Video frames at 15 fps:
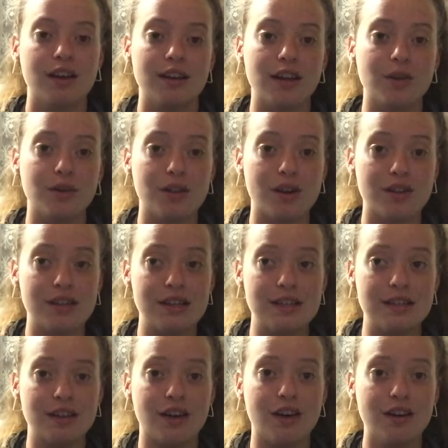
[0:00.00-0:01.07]
Now with all
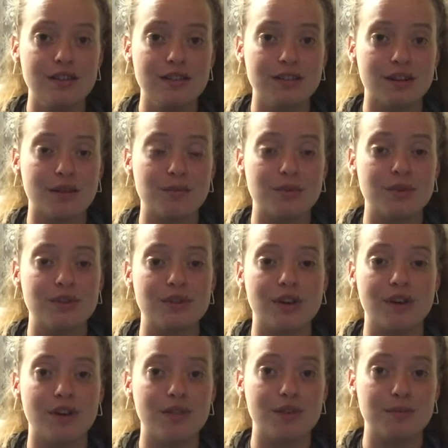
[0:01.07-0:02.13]
these ensembles,
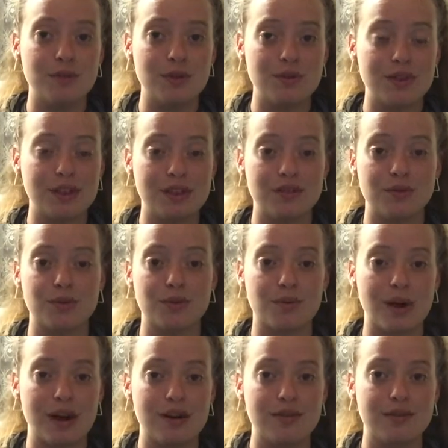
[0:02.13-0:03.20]
all the music that's
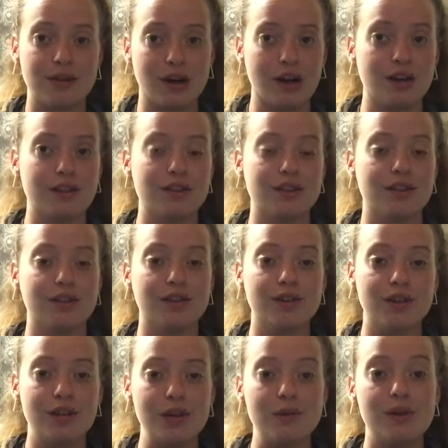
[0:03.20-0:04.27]
required for us to
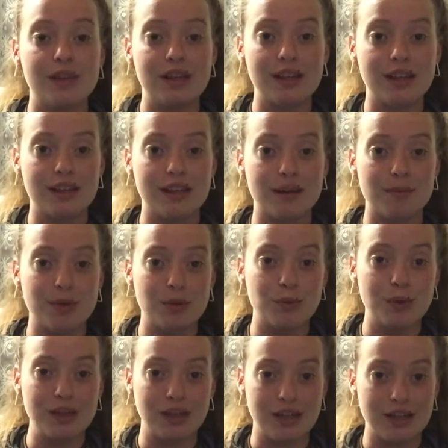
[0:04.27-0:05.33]
learn, you would think that that'd be
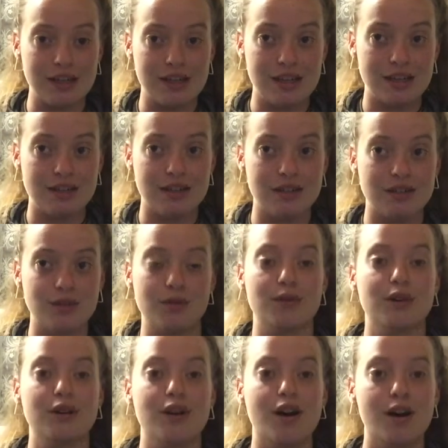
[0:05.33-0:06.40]
really easy to
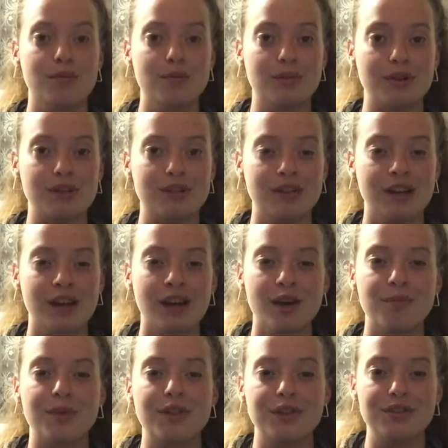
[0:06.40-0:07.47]
accomplish,
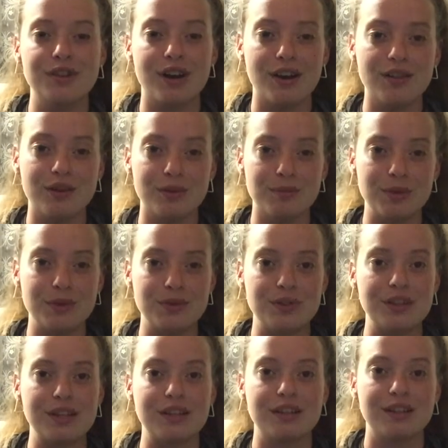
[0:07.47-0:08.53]
but there's other
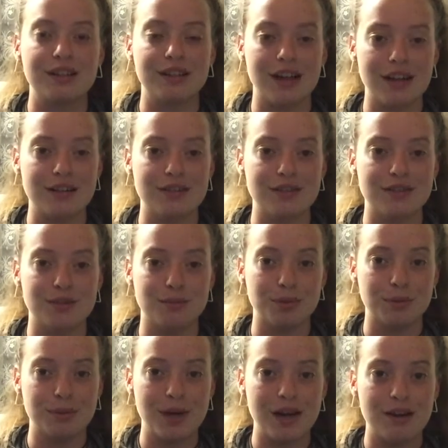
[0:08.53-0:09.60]
music classes to
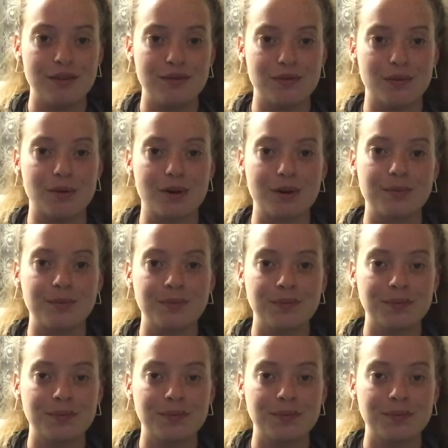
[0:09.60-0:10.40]
prepare for.